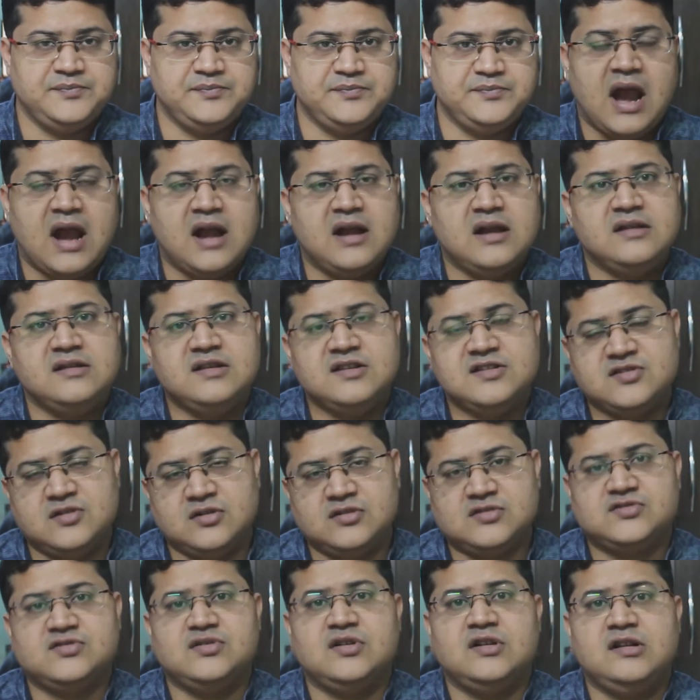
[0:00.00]
And this
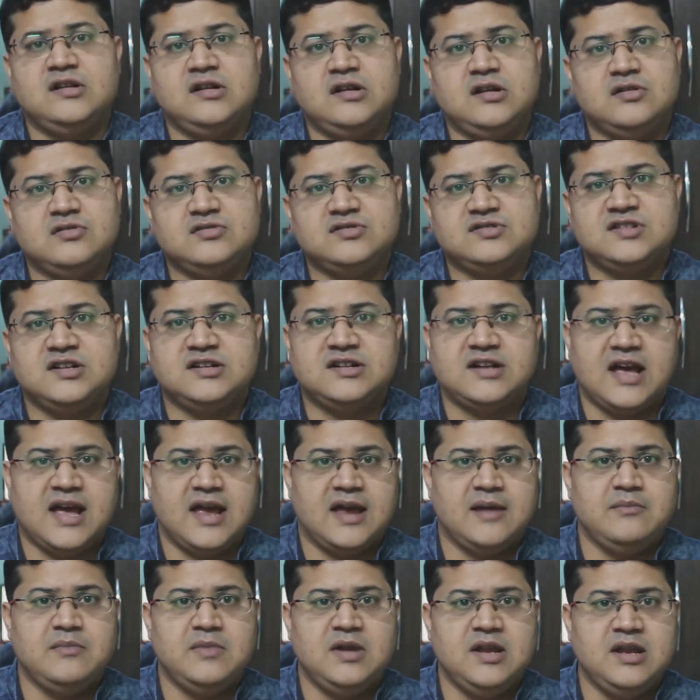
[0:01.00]
also includes the
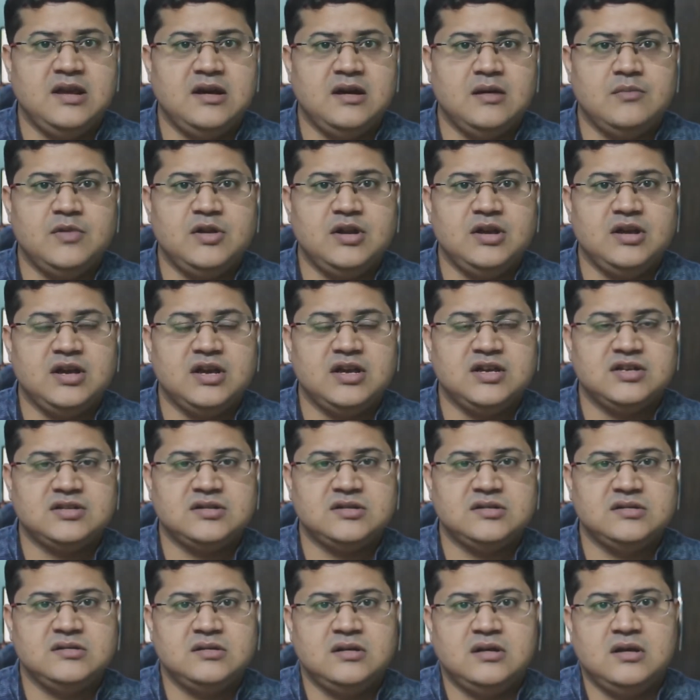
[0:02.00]
timely
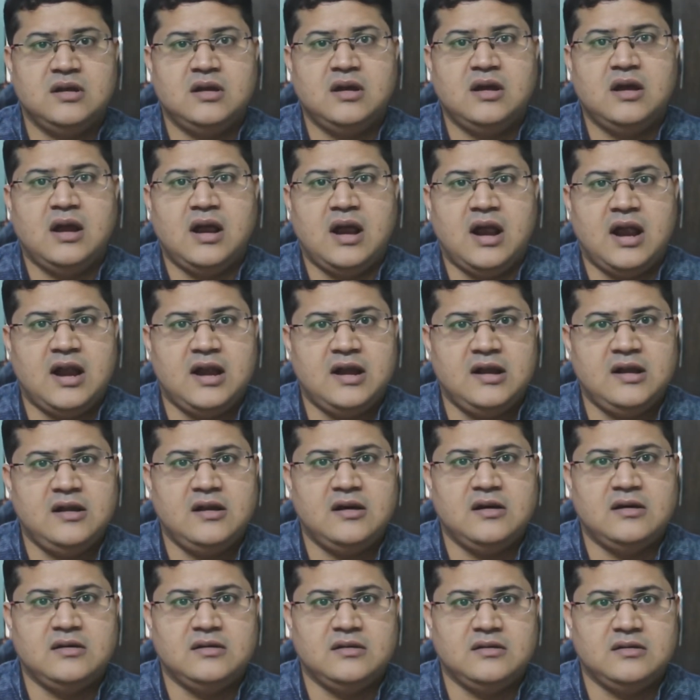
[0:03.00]
communication and
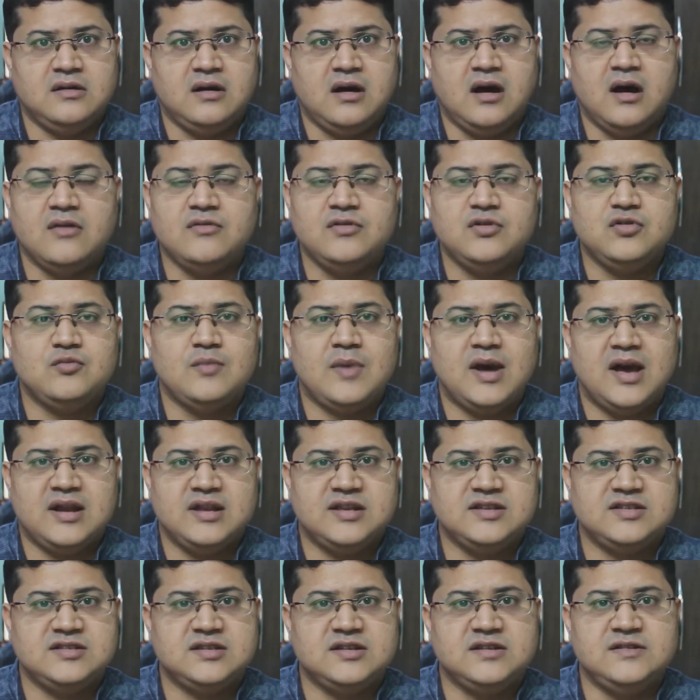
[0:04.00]
how you
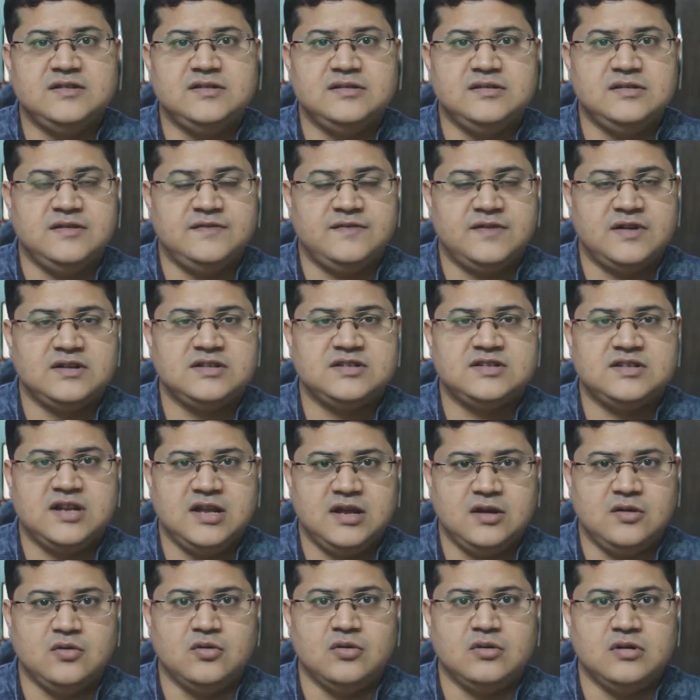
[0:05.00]
manage the different
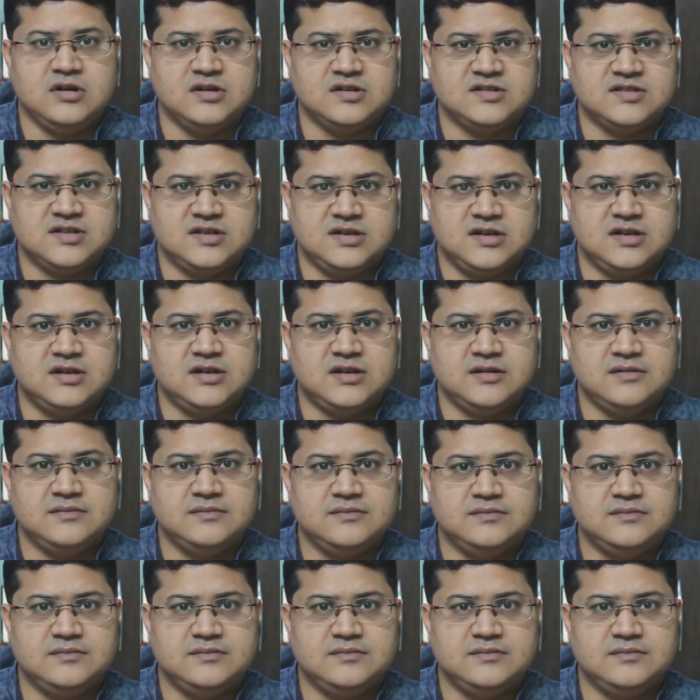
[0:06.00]
stakeholders in it.